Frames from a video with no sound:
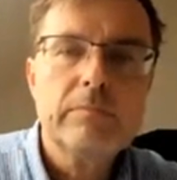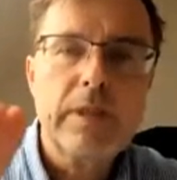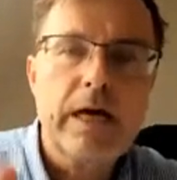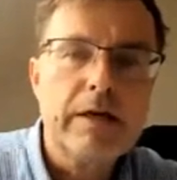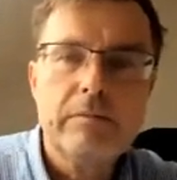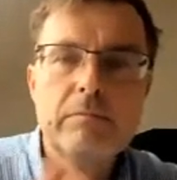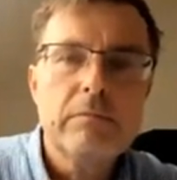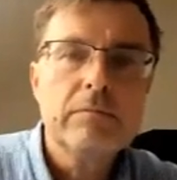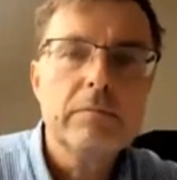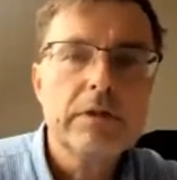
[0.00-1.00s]

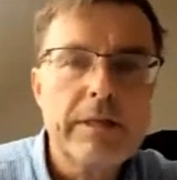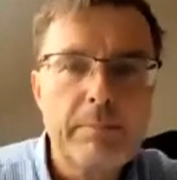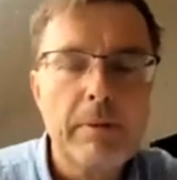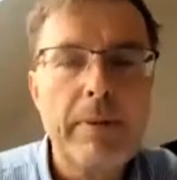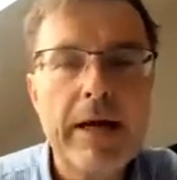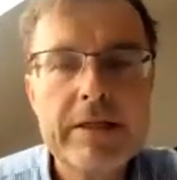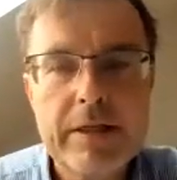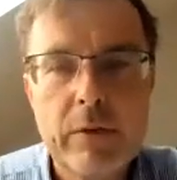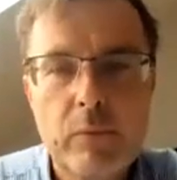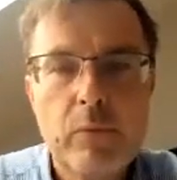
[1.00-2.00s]
10 simple packs
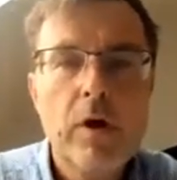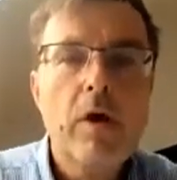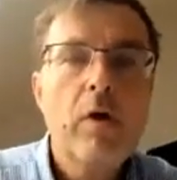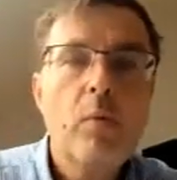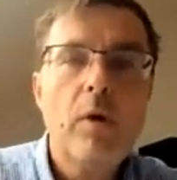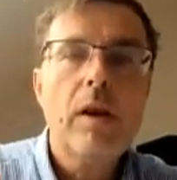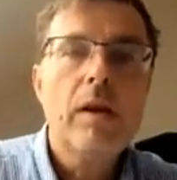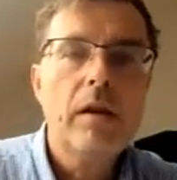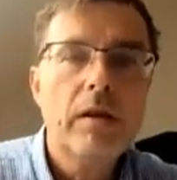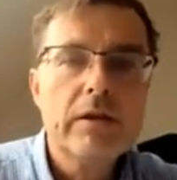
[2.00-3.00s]
and
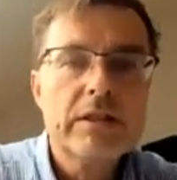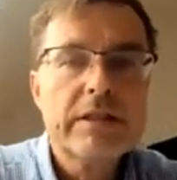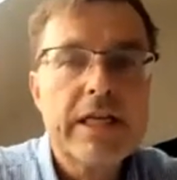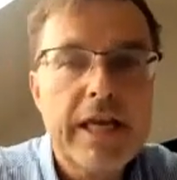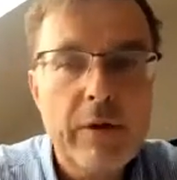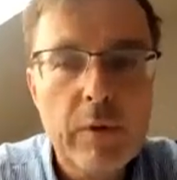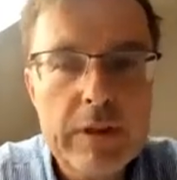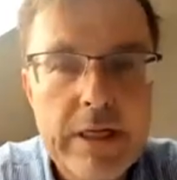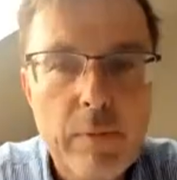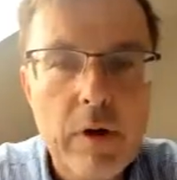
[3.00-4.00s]
we'll see what
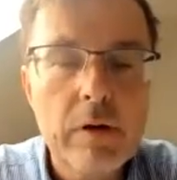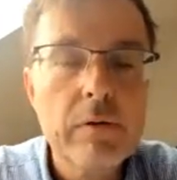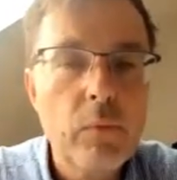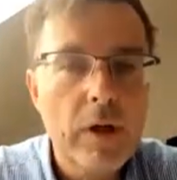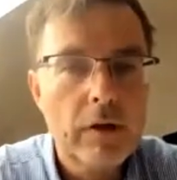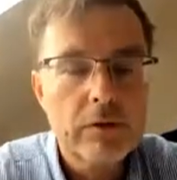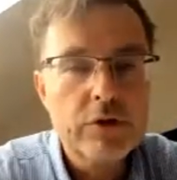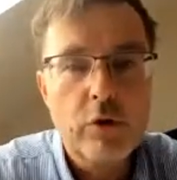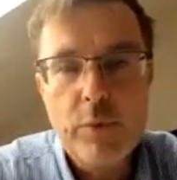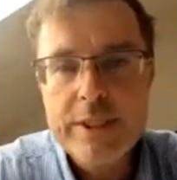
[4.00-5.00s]
they will
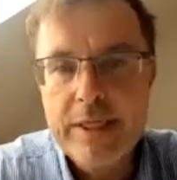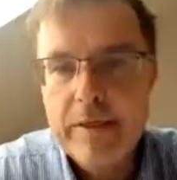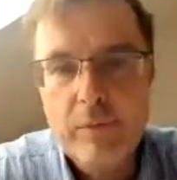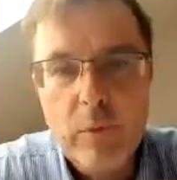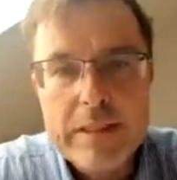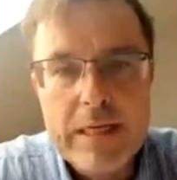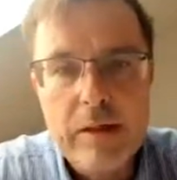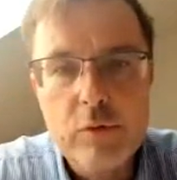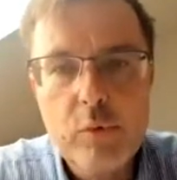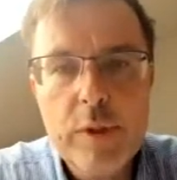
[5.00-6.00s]
solve with it and what
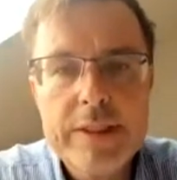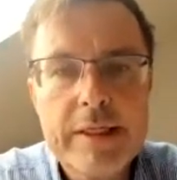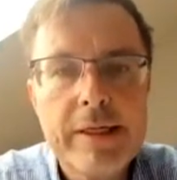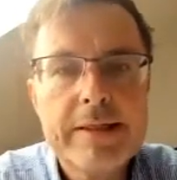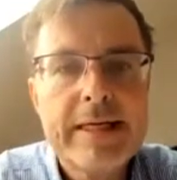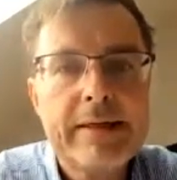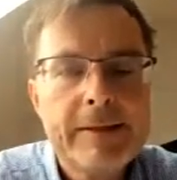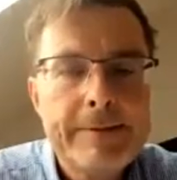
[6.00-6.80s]
they'll do with that.